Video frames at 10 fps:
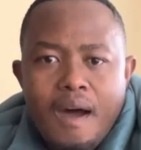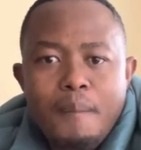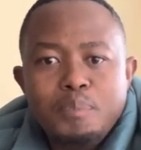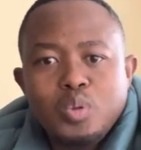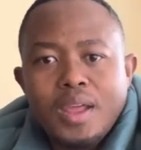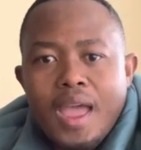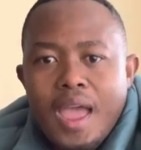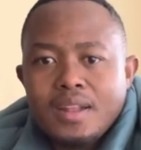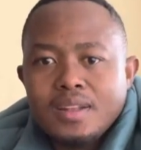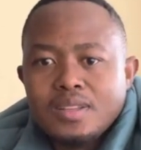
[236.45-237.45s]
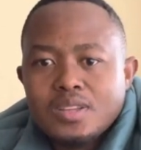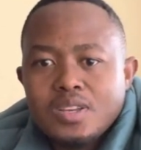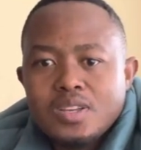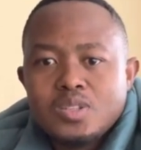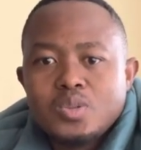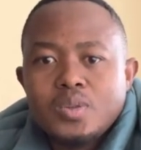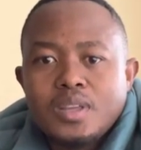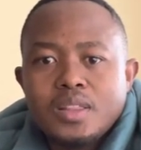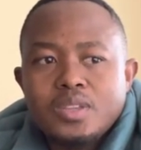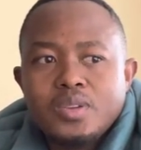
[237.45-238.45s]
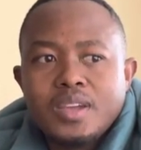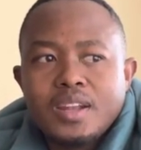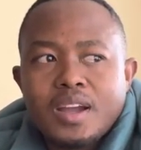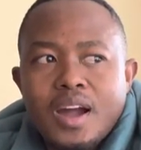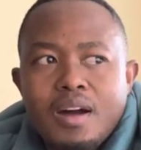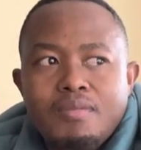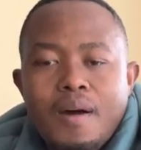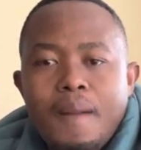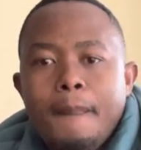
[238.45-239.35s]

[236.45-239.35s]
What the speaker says: up to the end, so that you can cover